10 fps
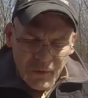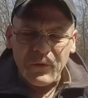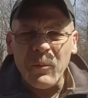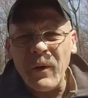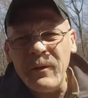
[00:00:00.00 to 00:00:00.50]

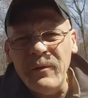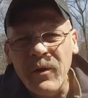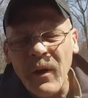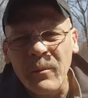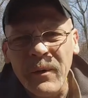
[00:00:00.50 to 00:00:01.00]
there's one
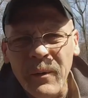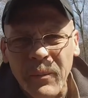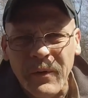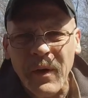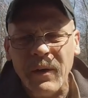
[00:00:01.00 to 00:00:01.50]
gentleman in
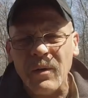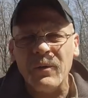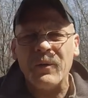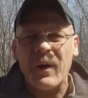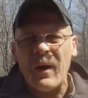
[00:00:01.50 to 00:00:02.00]

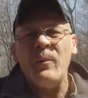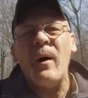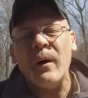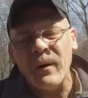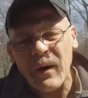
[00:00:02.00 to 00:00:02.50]
particular that I
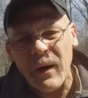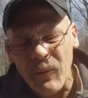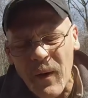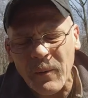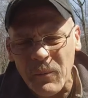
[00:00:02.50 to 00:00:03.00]
wanna
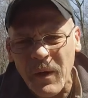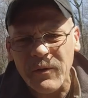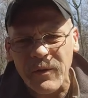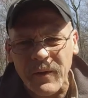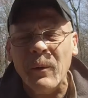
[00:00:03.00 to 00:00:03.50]

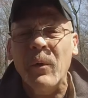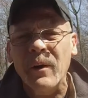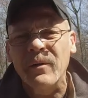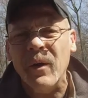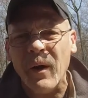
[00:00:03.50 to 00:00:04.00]
mention and I
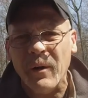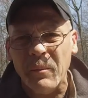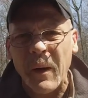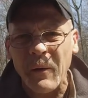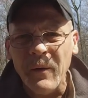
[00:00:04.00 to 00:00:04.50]
wanna talk
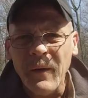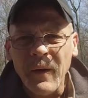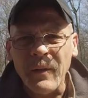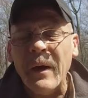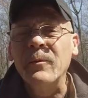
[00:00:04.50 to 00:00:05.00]
about,
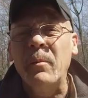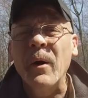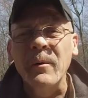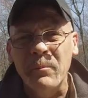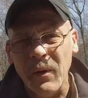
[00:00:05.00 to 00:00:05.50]
and that's
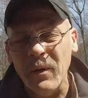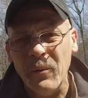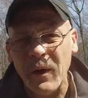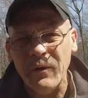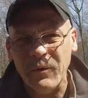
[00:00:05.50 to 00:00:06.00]
Buck and Billy
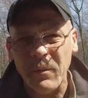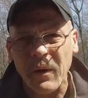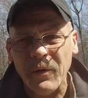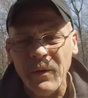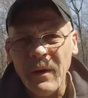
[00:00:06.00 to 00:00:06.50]
Ray
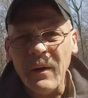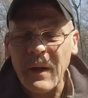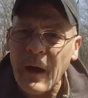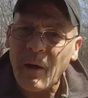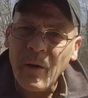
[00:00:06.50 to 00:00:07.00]
Smith.
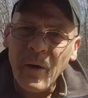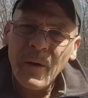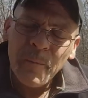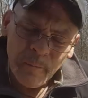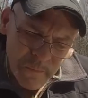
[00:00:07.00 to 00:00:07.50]
Now,
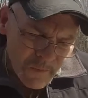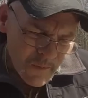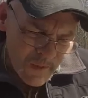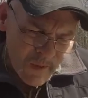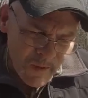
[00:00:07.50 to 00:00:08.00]

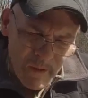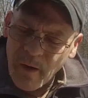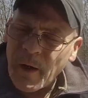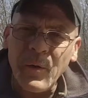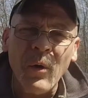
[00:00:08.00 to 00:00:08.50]

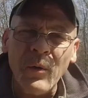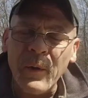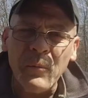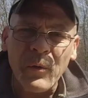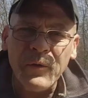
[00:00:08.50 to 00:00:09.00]
I know
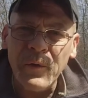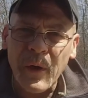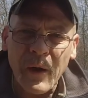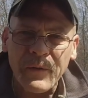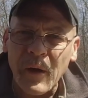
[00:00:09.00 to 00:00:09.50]
that most of you
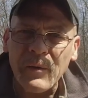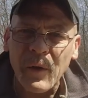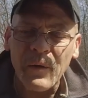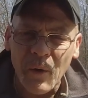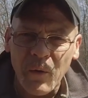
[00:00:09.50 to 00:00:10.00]
guys out
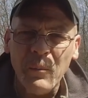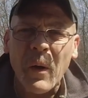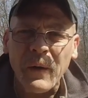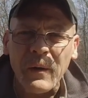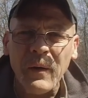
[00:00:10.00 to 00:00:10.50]
there know who
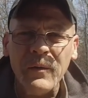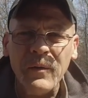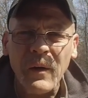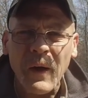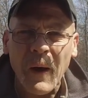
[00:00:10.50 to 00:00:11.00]
Buckin
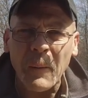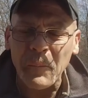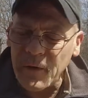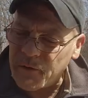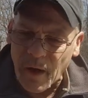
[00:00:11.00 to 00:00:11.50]
is.
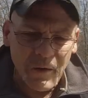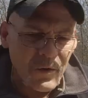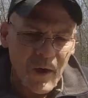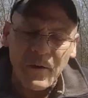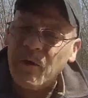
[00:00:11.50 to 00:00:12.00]
He's got a
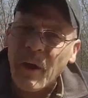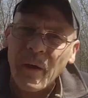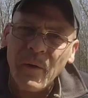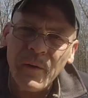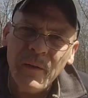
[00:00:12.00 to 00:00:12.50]
great
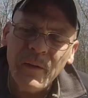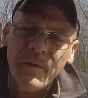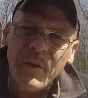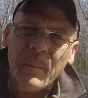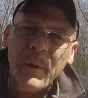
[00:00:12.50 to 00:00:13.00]
channel. He
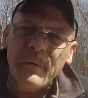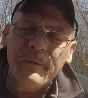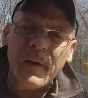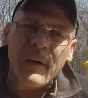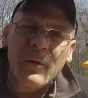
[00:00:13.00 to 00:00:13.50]
lives up in
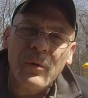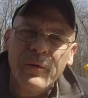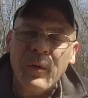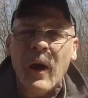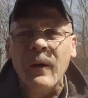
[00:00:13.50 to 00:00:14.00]

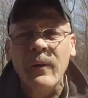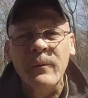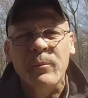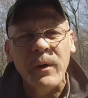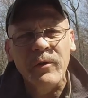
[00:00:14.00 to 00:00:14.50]
Vancouver
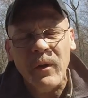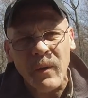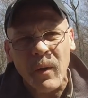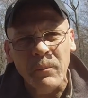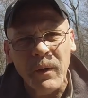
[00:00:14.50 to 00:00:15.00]
Island, British
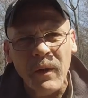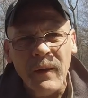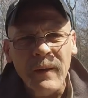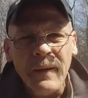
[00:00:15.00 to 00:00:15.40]
Columbia.